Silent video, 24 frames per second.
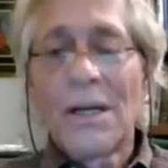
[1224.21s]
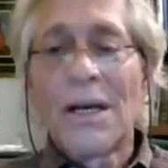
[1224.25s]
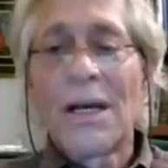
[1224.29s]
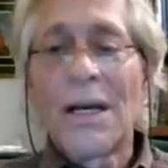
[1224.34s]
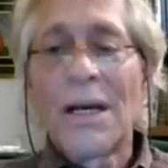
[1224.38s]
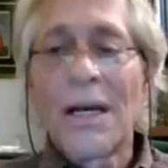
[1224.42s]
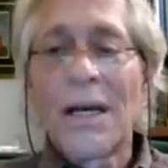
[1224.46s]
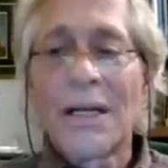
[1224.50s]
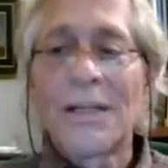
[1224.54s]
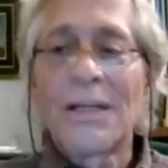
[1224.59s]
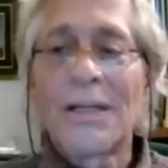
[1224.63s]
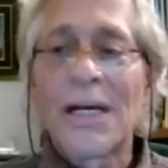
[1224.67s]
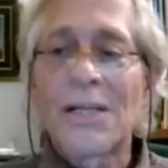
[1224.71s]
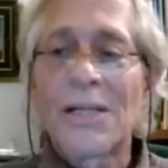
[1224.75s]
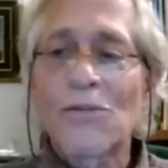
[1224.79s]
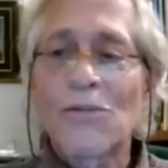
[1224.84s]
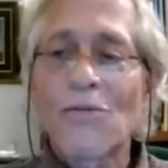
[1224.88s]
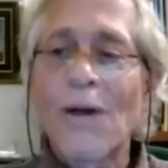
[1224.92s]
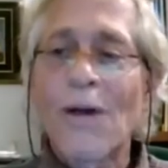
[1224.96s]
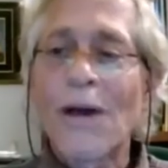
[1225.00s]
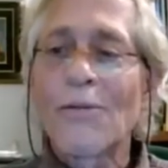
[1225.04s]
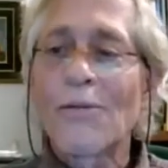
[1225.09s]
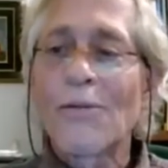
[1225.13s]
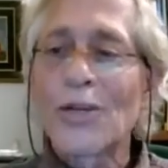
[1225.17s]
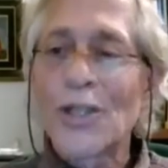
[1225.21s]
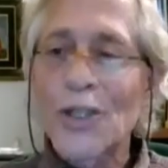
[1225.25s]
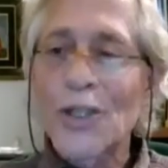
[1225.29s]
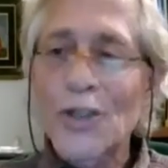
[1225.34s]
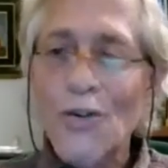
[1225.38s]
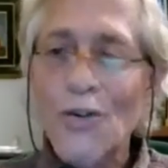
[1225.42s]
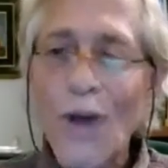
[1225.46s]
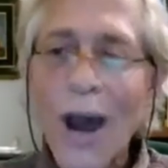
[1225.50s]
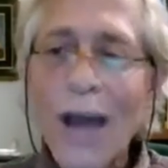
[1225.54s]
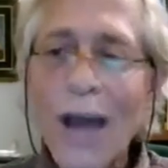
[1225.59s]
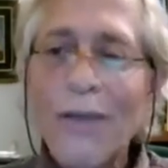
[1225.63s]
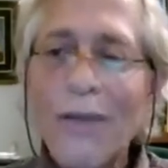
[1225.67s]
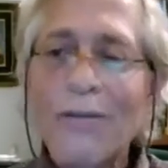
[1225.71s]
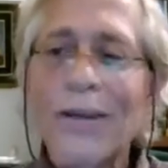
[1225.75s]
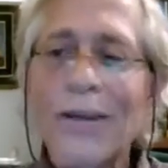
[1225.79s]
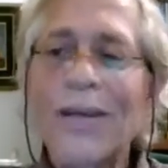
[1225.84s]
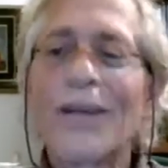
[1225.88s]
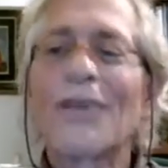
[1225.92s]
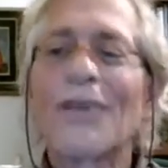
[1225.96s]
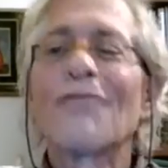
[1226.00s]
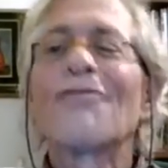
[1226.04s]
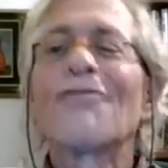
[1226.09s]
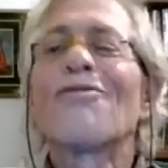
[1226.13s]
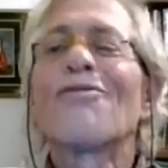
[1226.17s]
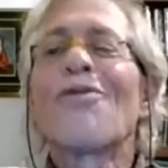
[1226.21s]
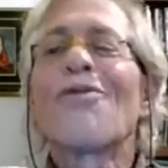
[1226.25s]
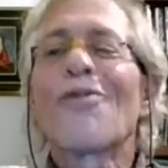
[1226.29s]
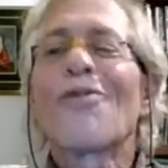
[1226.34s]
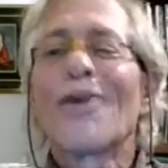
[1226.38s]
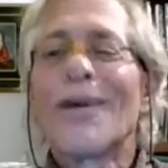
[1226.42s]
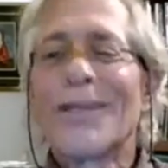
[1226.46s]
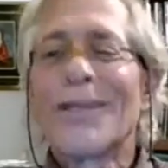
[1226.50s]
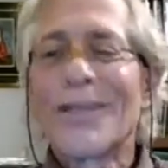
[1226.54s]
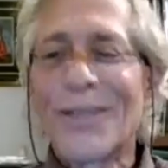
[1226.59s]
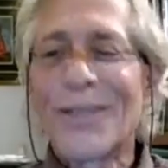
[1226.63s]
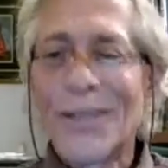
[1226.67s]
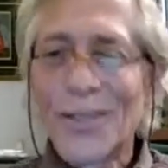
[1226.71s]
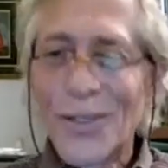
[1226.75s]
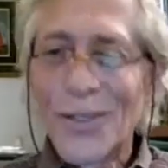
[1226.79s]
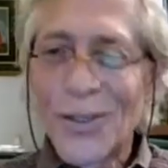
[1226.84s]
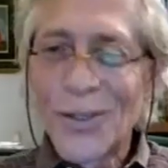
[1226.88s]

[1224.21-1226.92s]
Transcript: And that's why we're striving for it